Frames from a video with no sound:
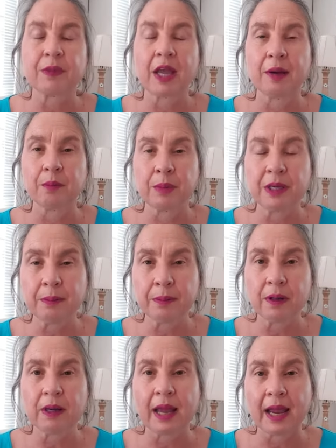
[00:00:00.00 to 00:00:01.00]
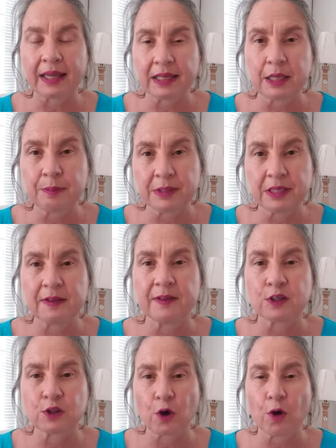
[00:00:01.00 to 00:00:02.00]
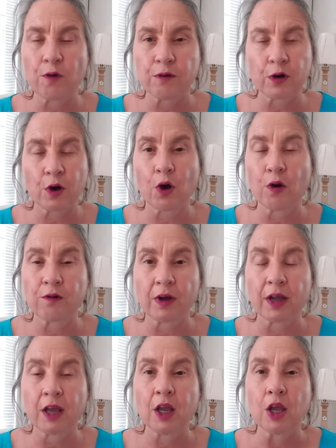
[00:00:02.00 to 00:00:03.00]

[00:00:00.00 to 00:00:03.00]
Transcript: And people, I keep seeing this over and over.